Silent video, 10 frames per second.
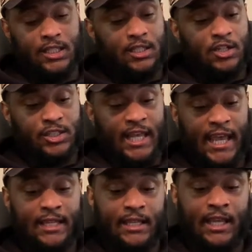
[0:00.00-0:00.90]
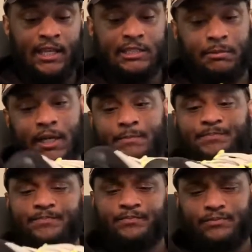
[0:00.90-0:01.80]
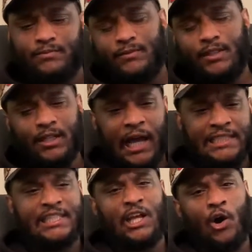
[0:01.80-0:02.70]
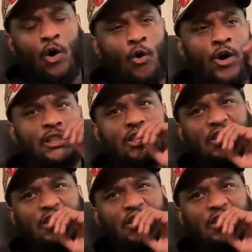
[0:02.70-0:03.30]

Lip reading: you know, she had these, but I seen an orange.